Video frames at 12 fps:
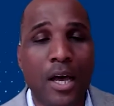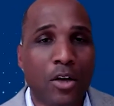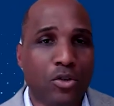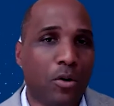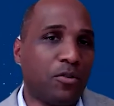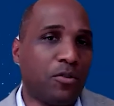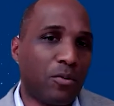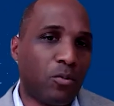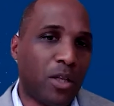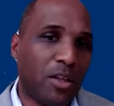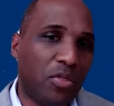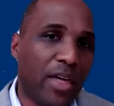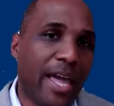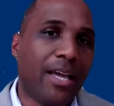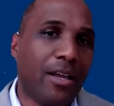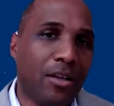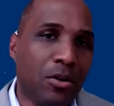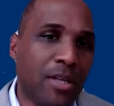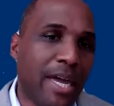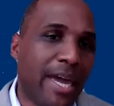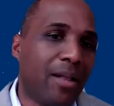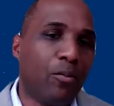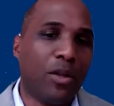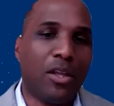So I want to thank you, Dan.
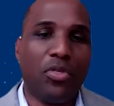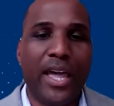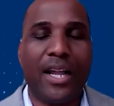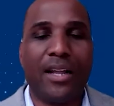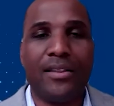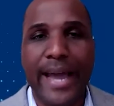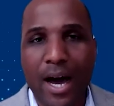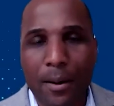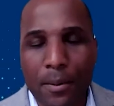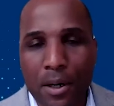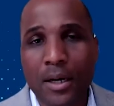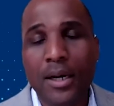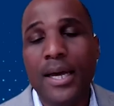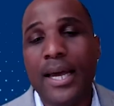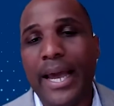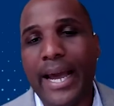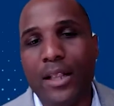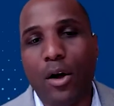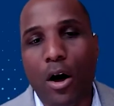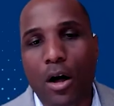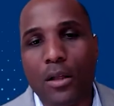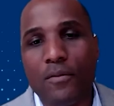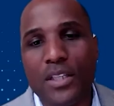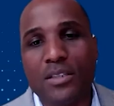I want to thank NAILBA and
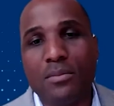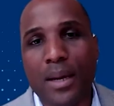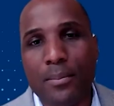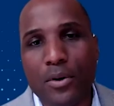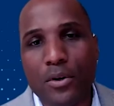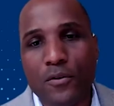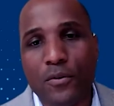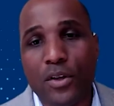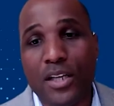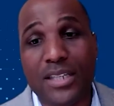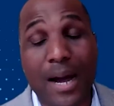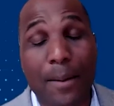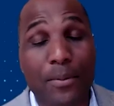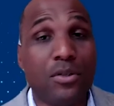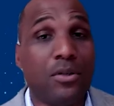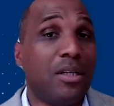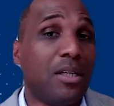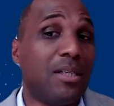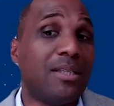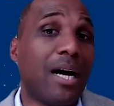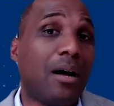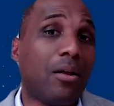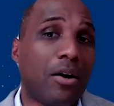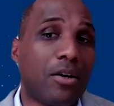all of its members for this opportunity to
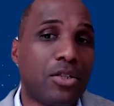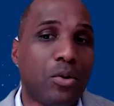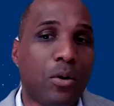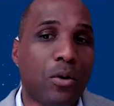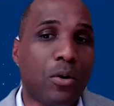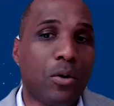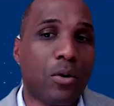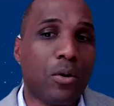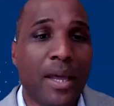tell our story